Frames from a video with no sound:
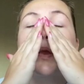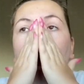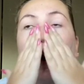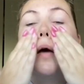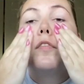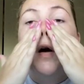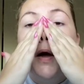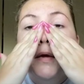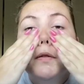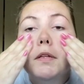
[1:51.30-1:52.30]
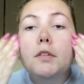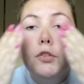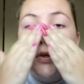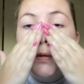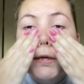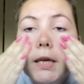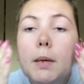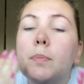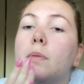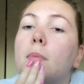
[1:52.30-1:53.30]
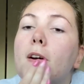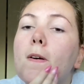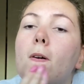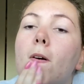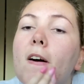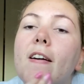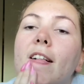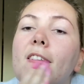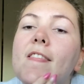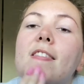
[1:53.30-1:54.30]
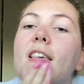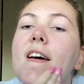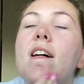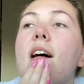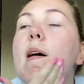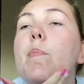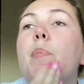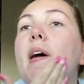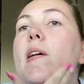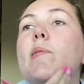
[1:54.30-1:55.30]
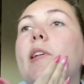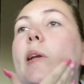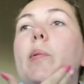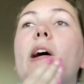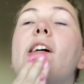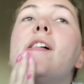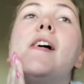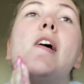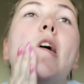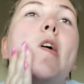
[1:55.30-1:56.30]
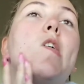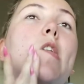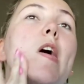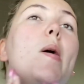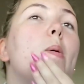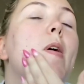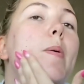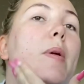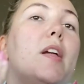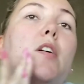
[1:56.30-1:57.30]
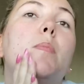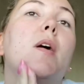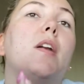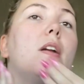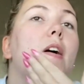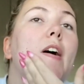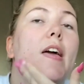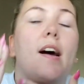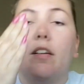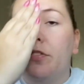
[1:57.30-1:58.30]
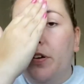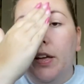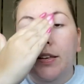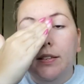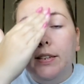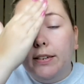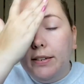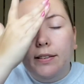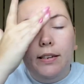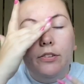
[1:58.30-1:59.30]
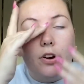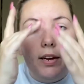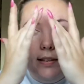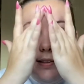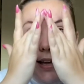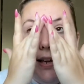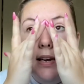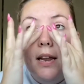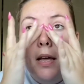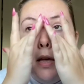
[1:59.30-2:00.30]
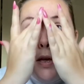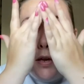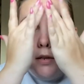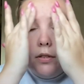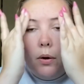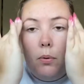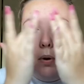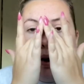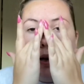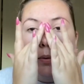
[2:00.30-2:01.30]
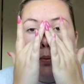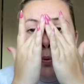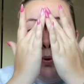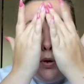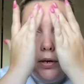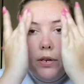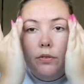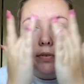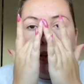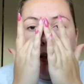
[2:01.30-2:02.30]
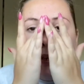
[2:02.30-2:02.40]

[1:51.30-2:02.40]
I find this just keeps my oils at bay really well. Now, I mean, come on, I have seriously dry skin, so I wouldn't really